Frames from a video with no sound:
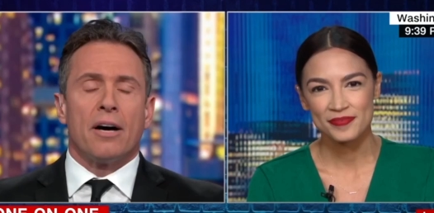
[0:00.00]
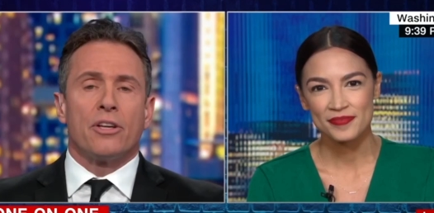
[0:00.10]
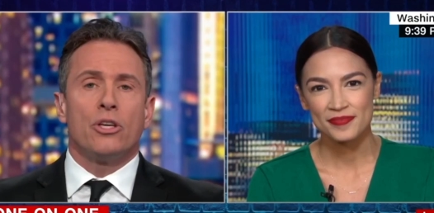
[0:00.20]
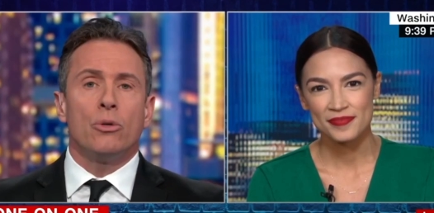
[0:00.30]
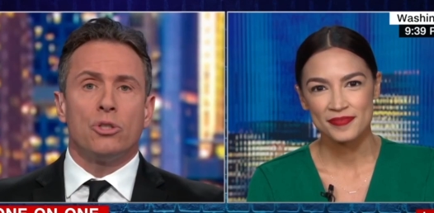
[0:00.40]

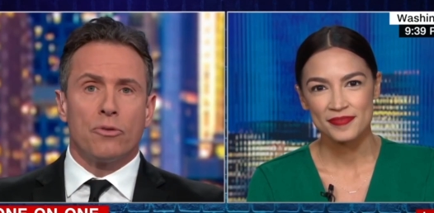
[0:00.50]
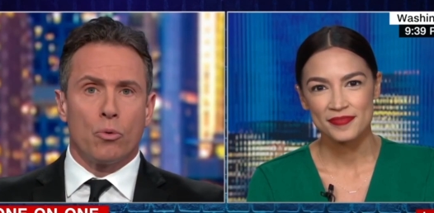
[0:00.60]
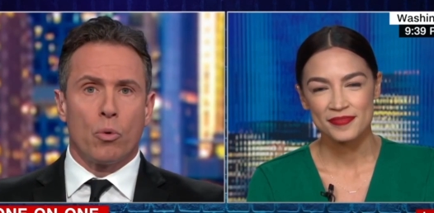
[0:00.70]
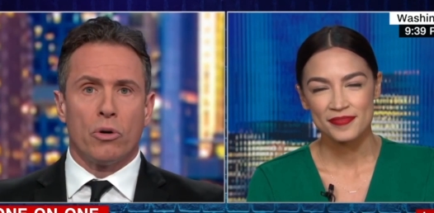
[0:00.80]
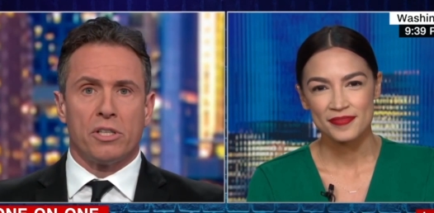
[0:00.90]
Speaker 1: the use of
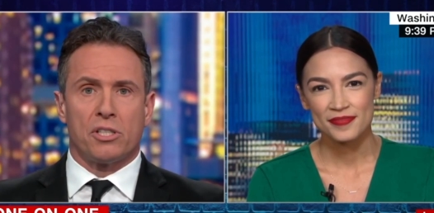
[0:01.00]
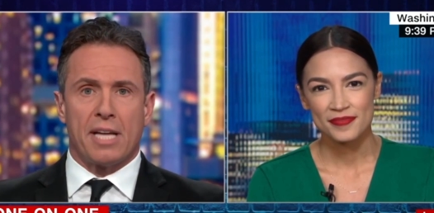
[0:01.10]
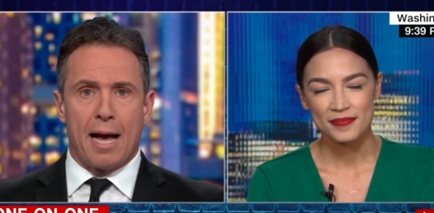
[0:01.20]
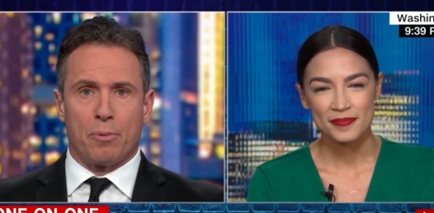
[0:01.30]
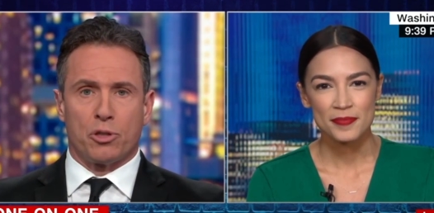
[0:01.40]
the word
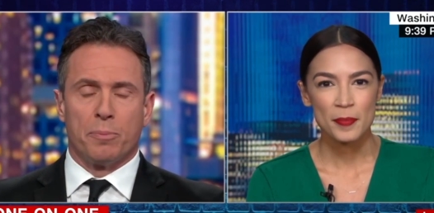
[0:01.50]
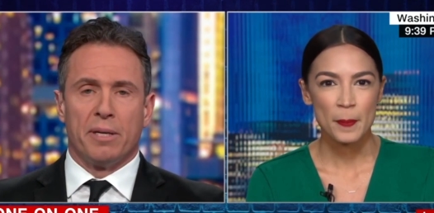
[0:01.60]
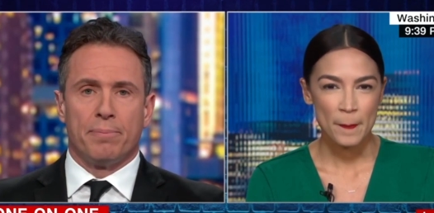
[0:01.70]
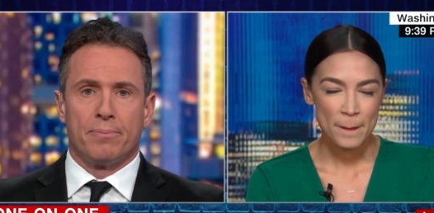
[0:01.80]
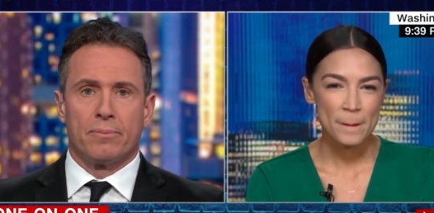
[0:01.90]

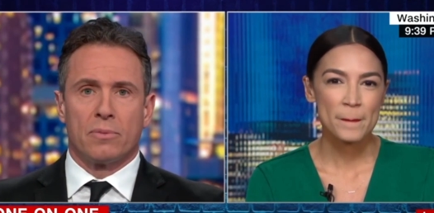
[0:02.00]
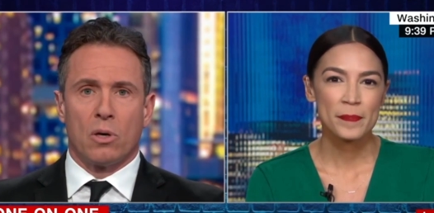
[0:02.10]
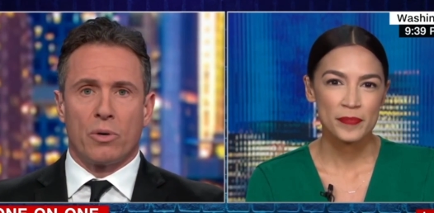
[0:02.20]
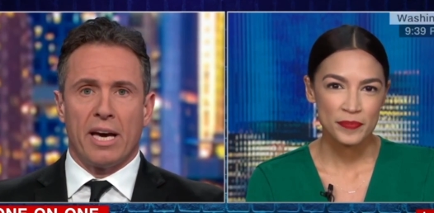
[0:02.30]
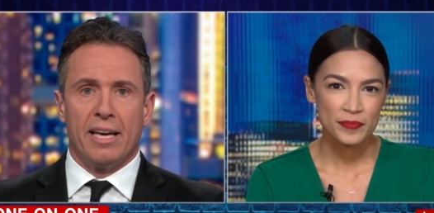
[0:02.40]
establishment,
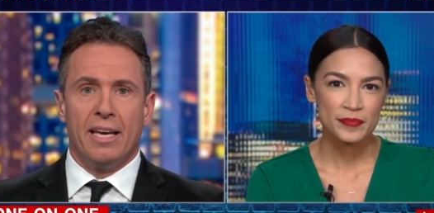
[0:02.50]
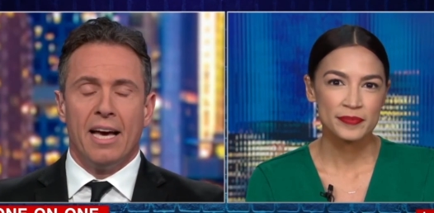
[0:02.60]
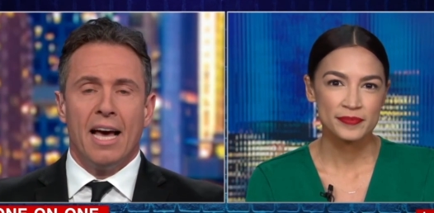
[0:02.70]
okay?